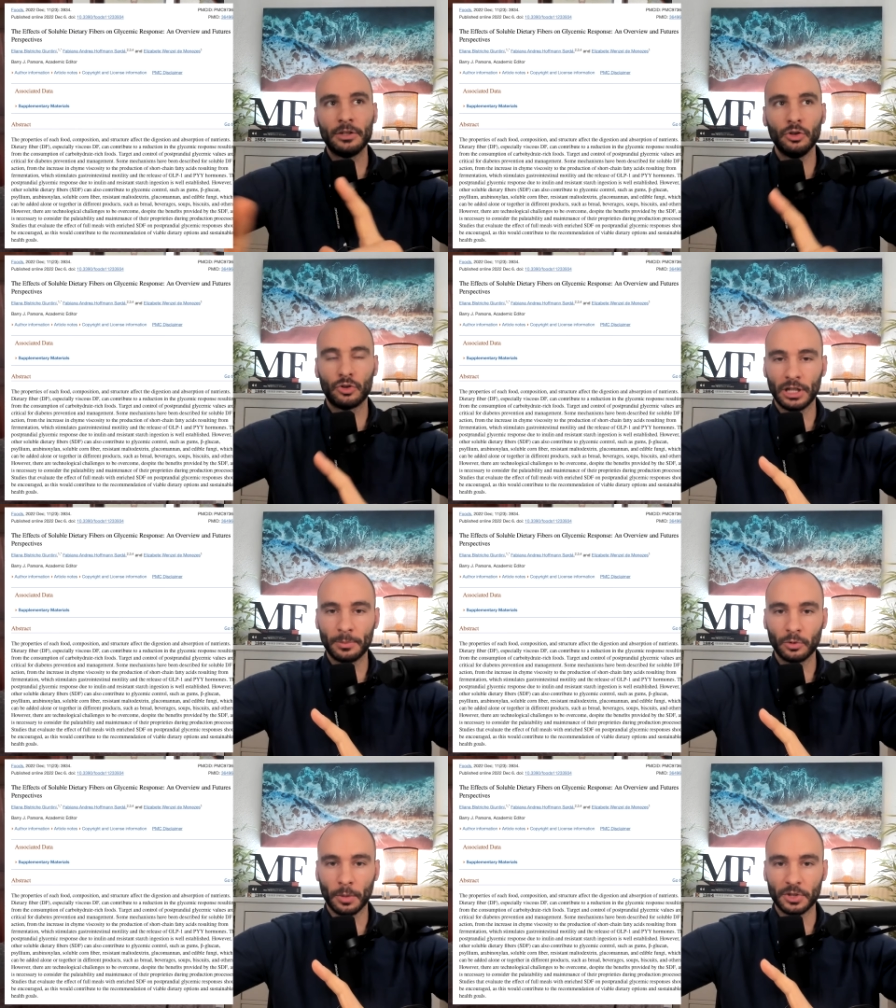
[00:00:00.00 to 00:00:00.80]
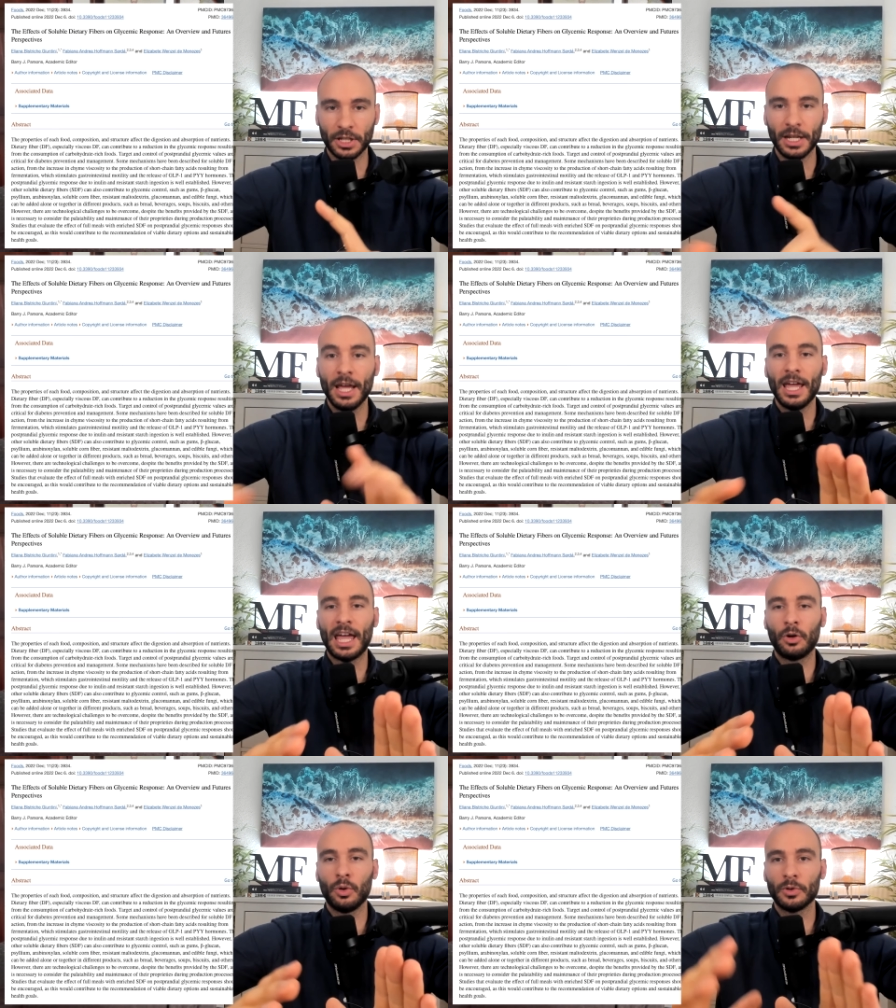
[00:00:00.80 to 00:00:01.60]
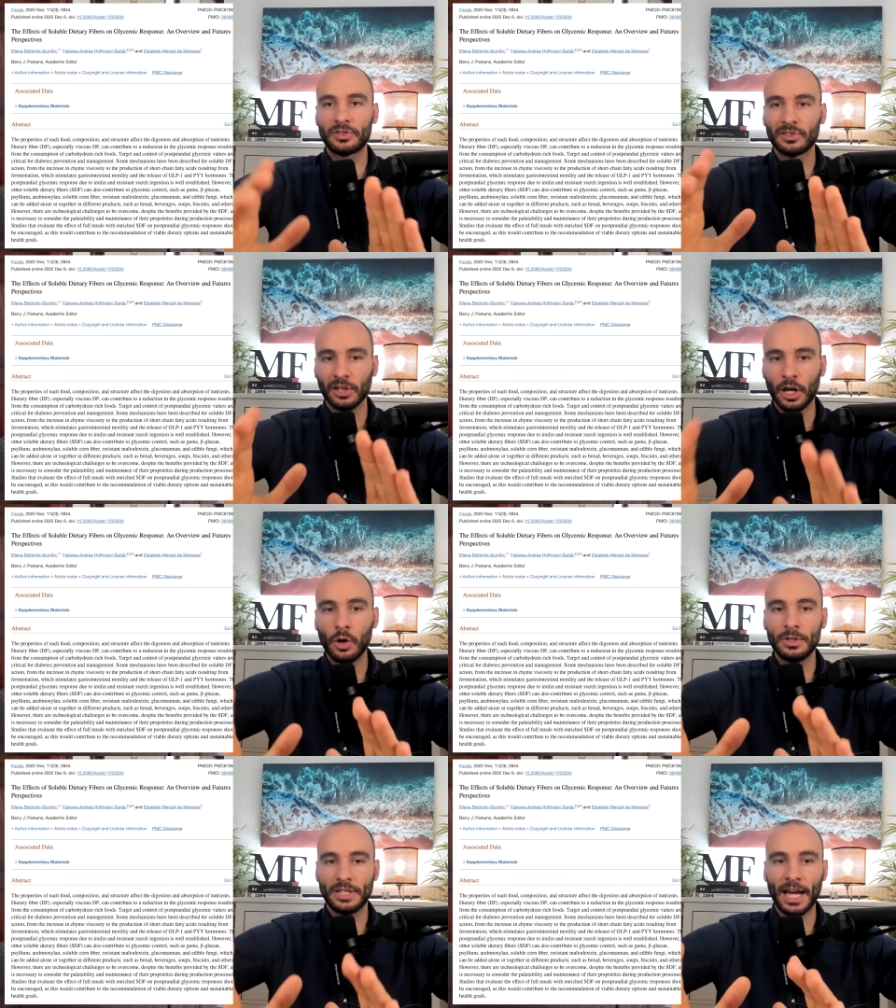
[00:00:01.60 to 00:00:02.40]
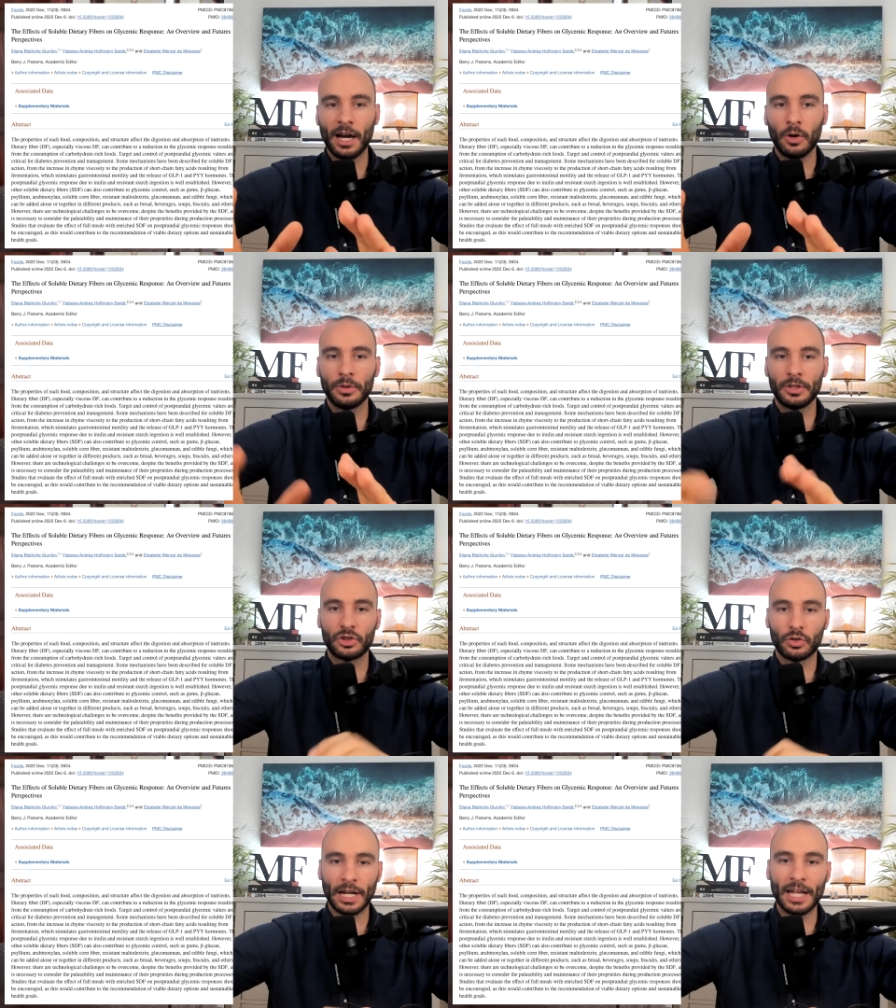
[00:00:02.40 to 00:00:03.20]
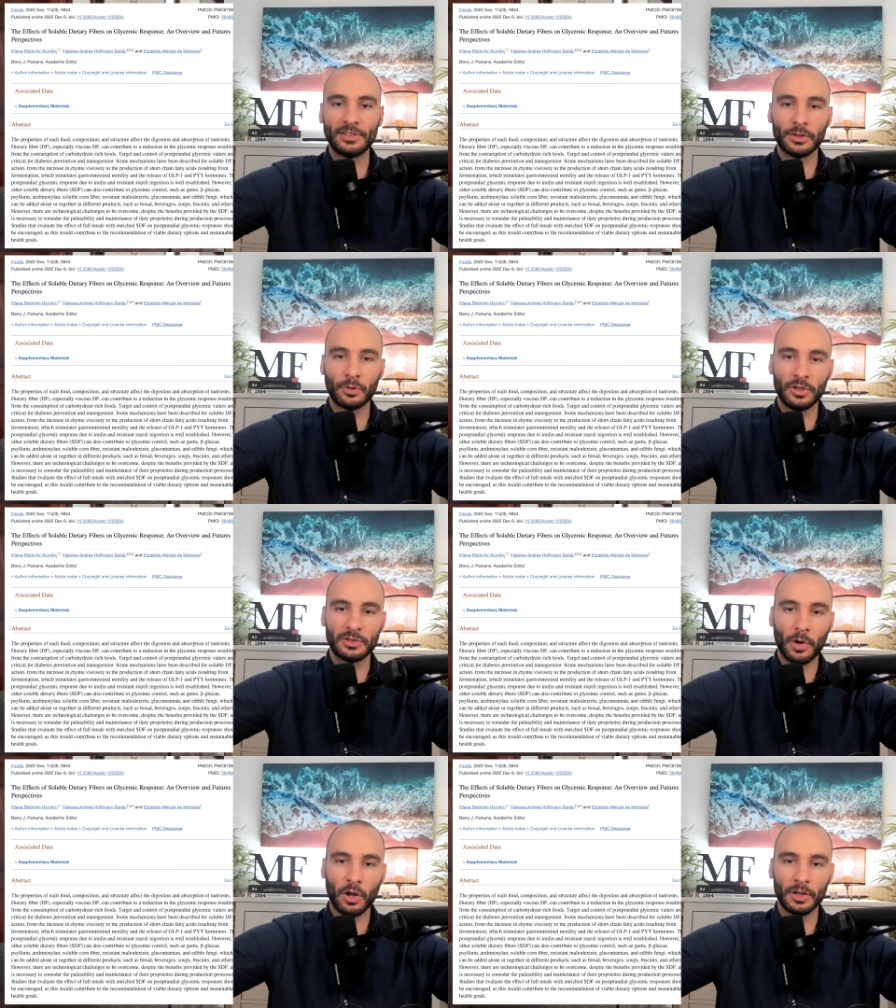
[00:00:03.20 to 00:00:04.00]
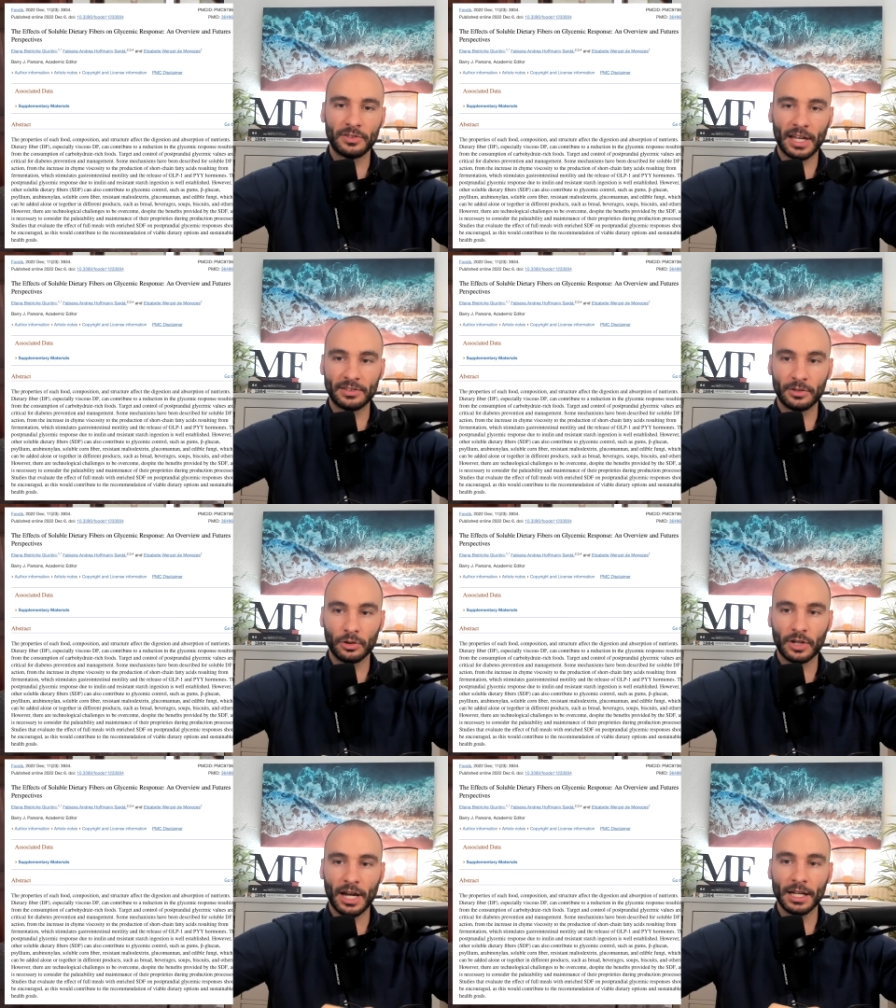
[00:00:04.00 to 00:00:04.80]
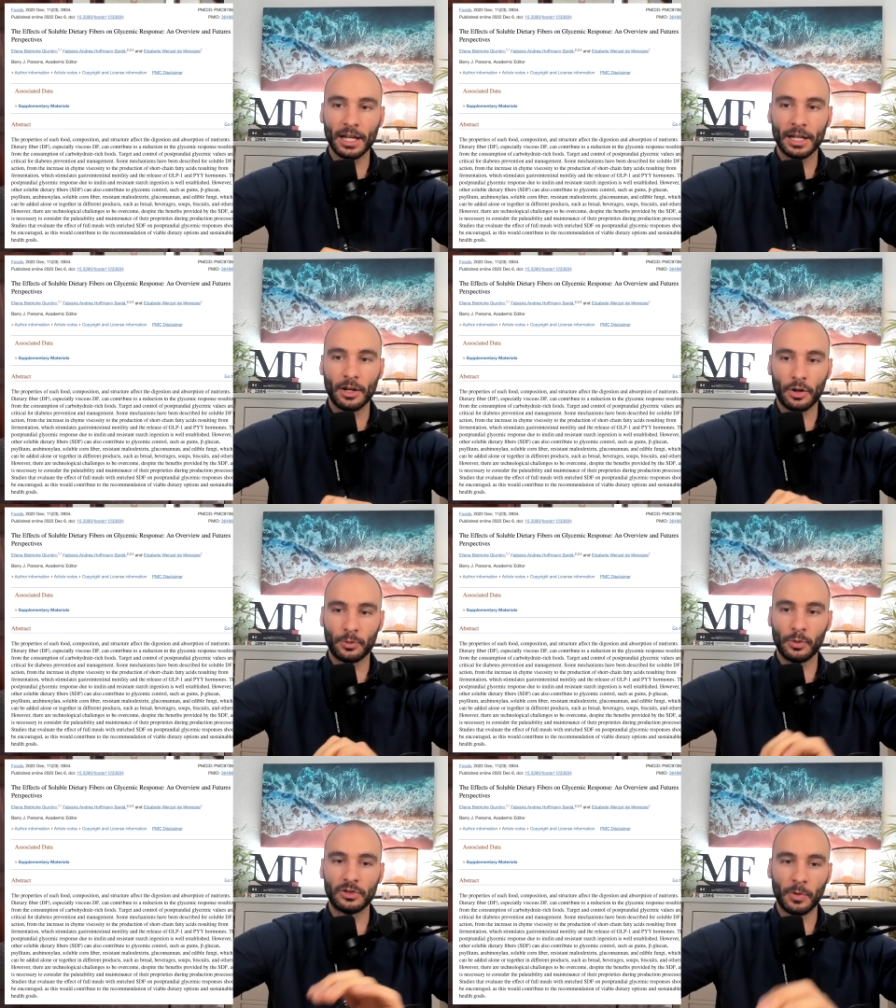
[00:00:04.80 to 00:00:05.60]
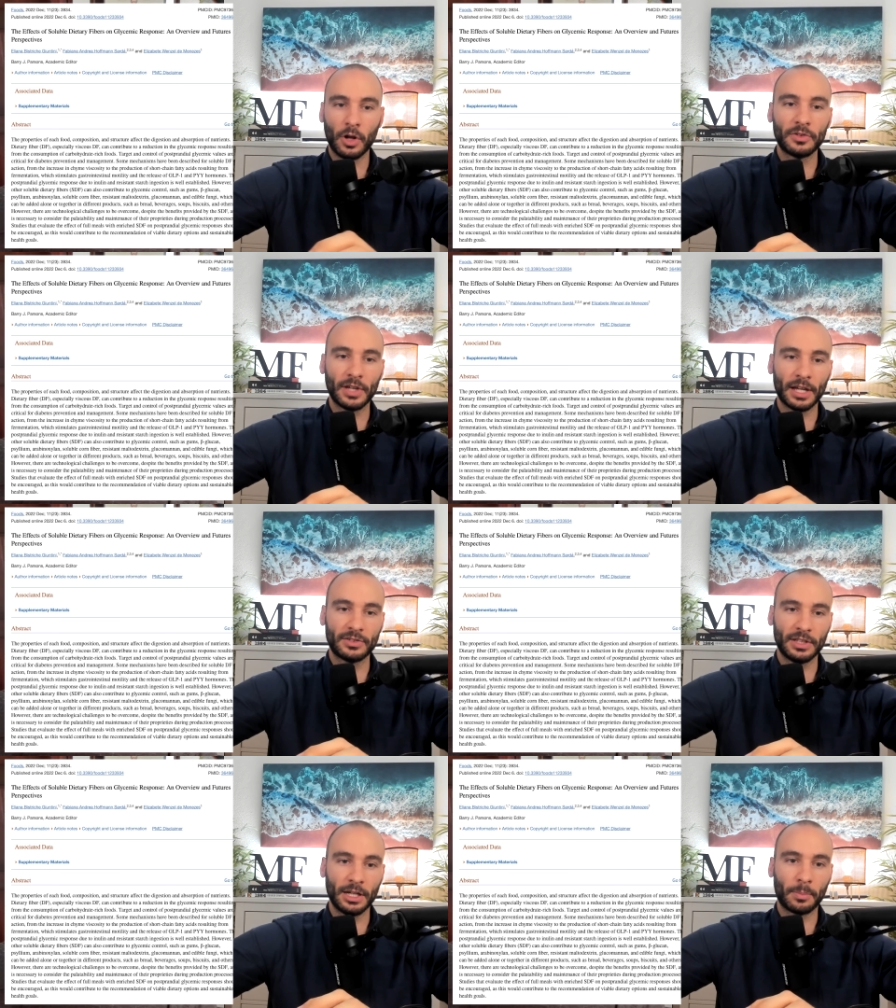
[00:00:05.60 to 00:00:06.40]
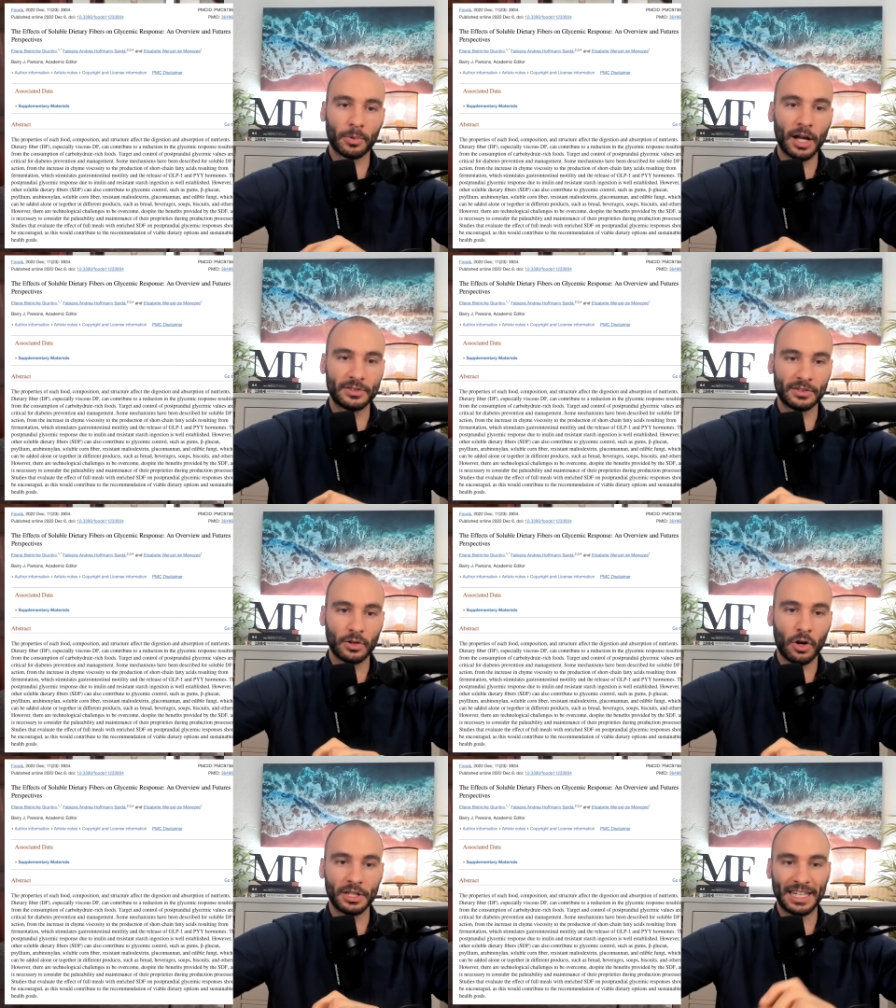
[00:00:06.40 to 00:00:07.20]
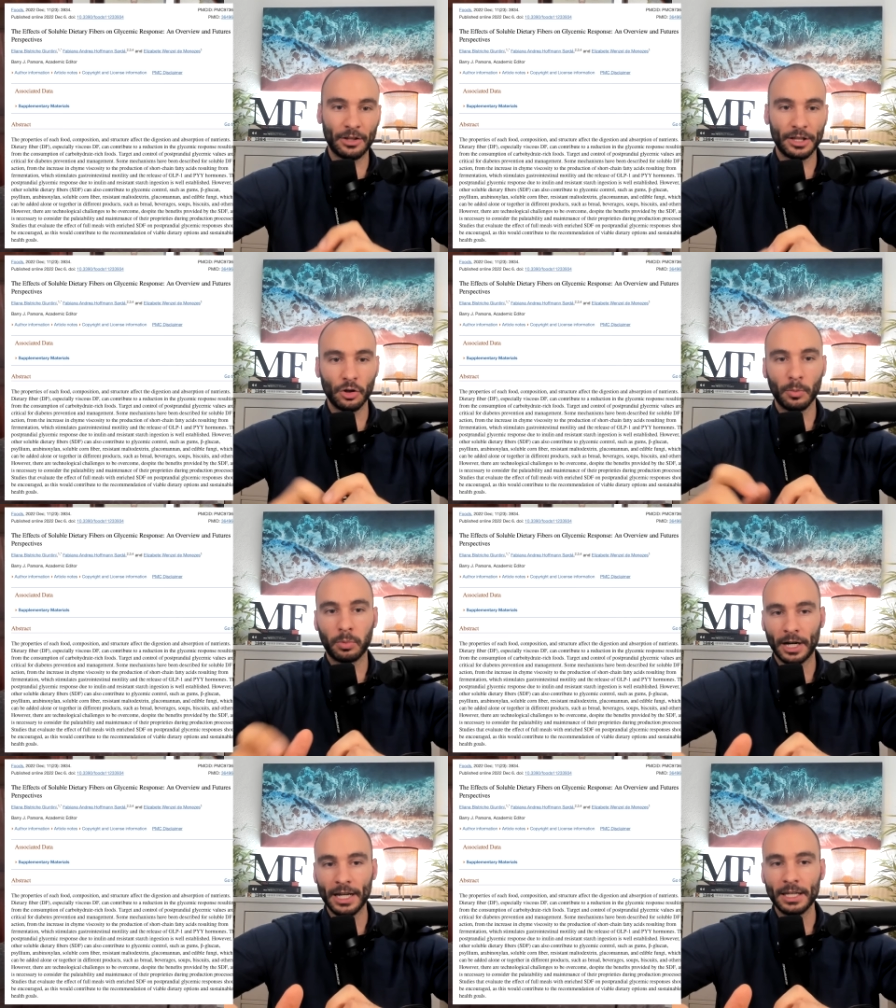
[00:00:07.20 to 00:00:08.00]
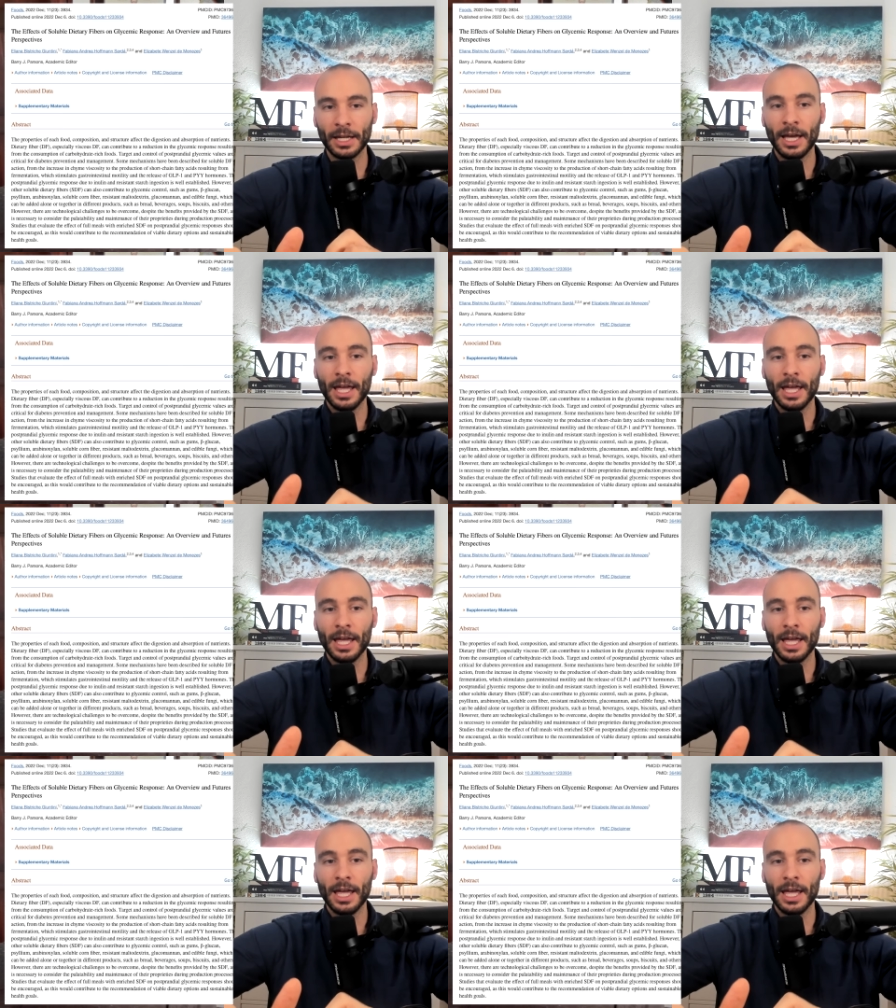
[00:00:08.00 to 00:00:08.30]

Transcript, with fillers: nutrient absorption, and it will slow down the transit through the small intestinal tract, or through the small intestine, in a process called an ileal break,